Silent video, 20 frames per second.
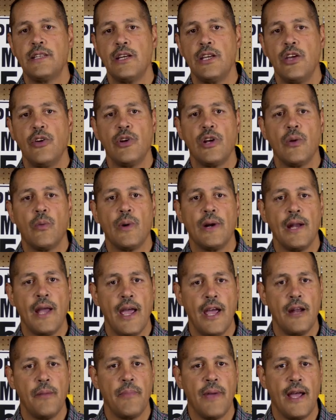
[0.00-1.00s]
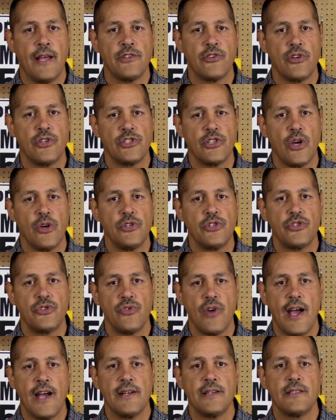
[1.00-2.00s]
a unit when headbands are so
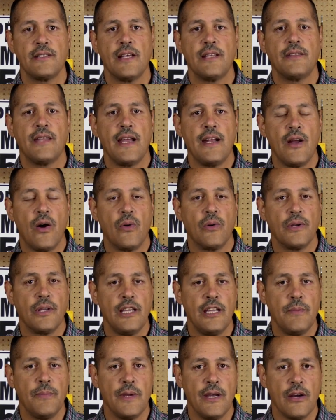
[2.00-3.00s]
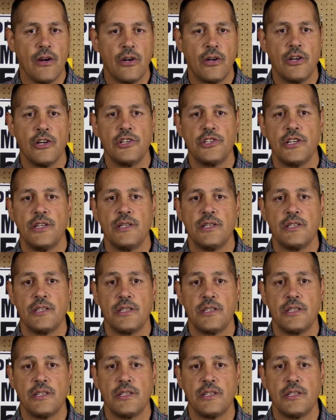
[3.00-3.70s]
stretched that they don't keep ear cushions